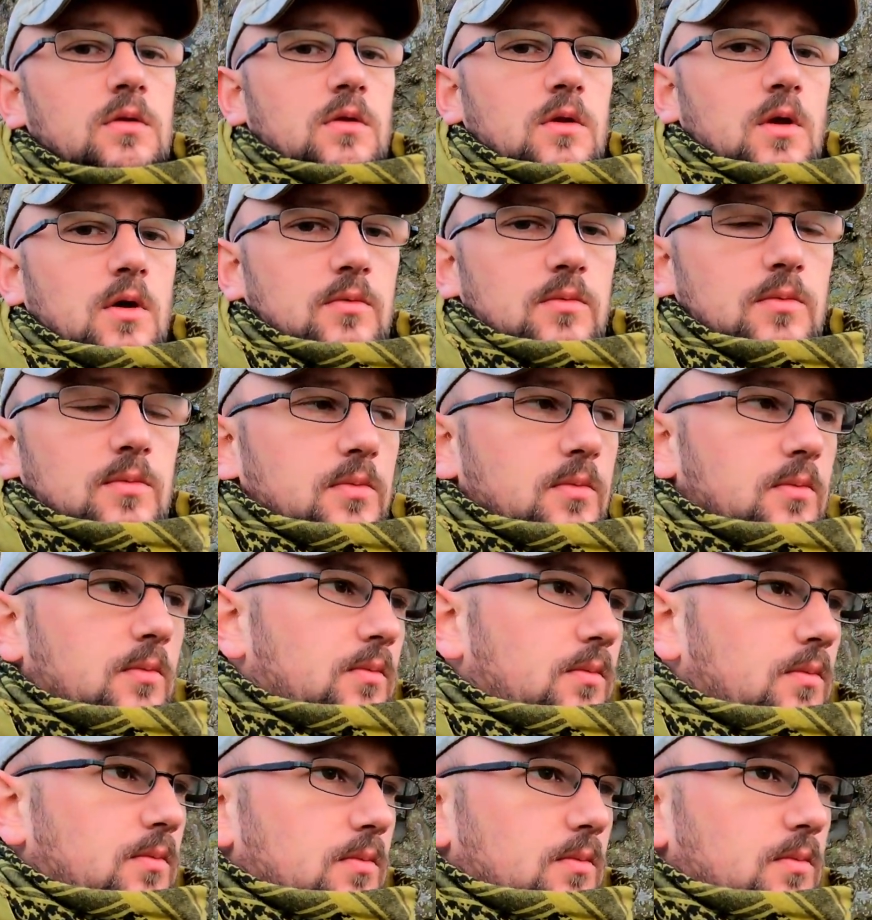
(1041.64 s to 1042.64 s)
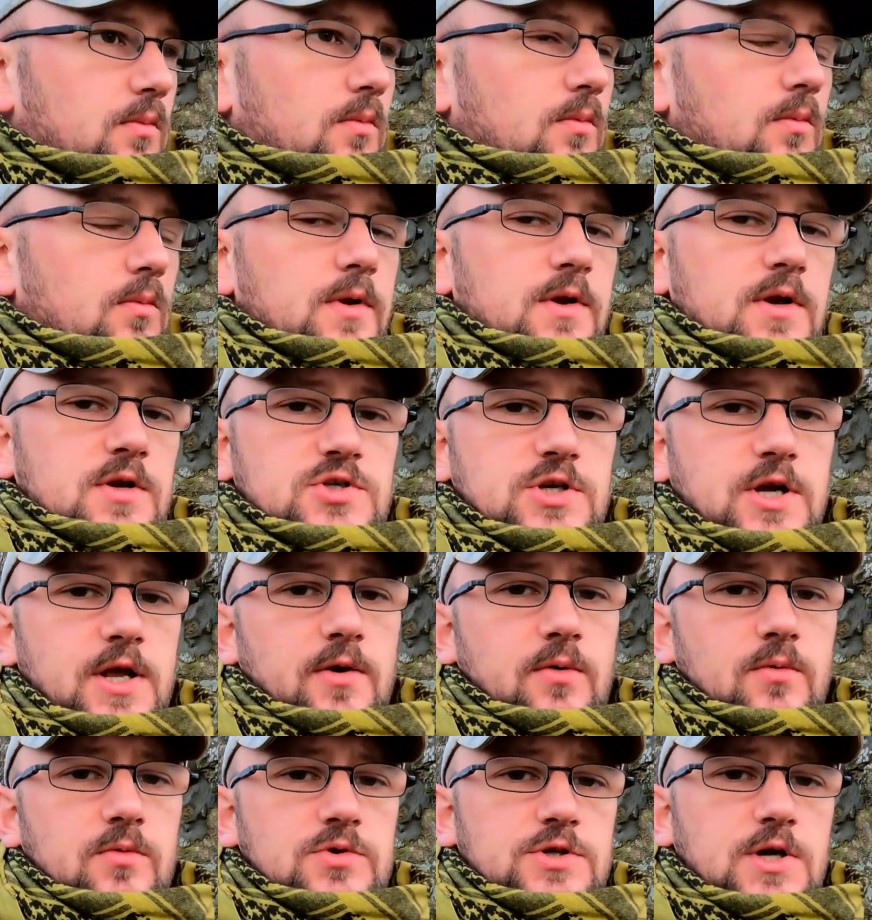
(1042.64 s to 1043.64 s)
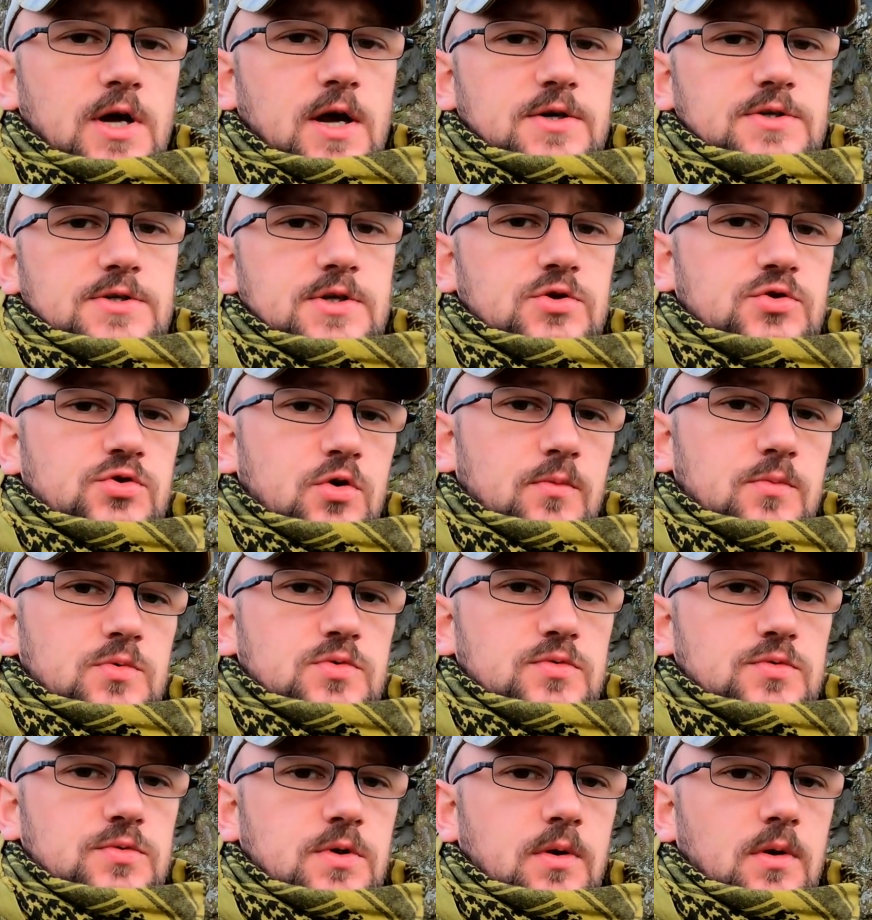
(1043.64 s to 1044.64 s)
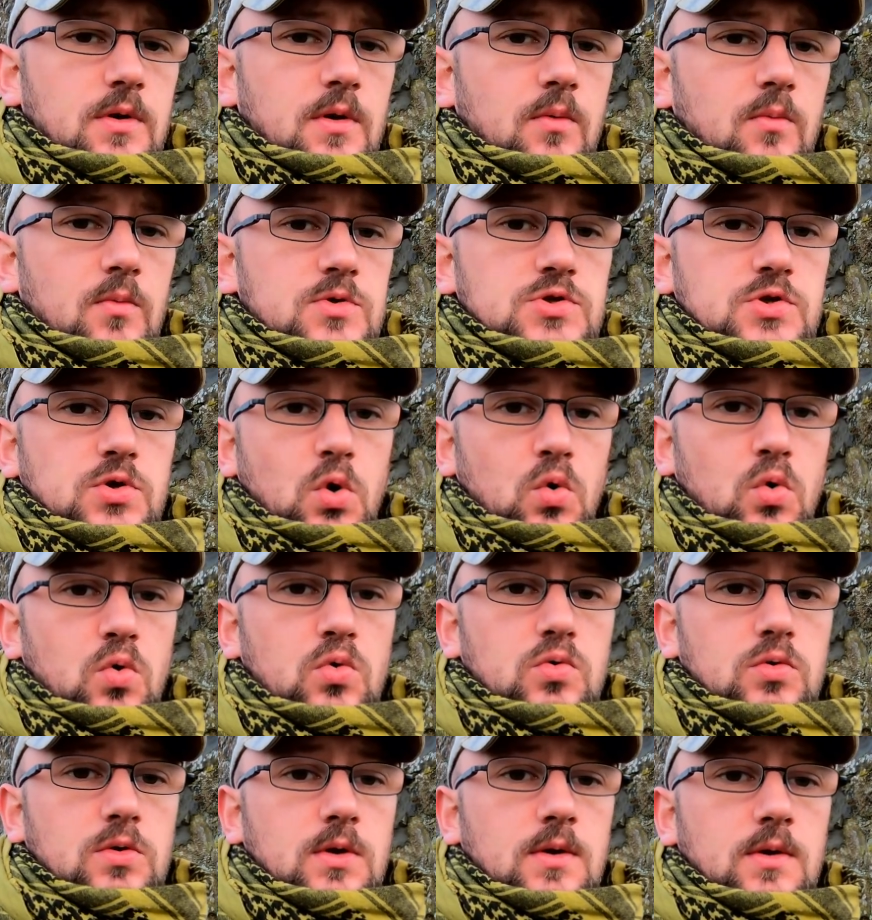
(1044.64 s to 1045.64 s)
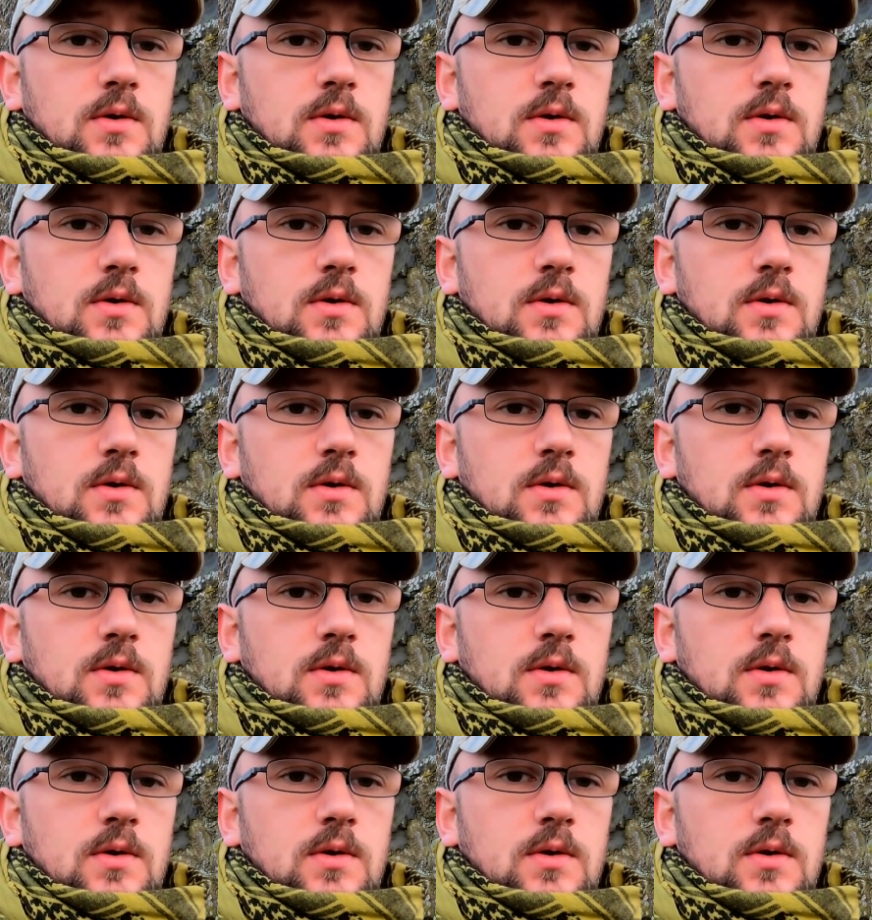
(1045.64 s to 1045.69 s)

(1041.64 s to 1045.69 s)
Now, when the general in charge of the troops was told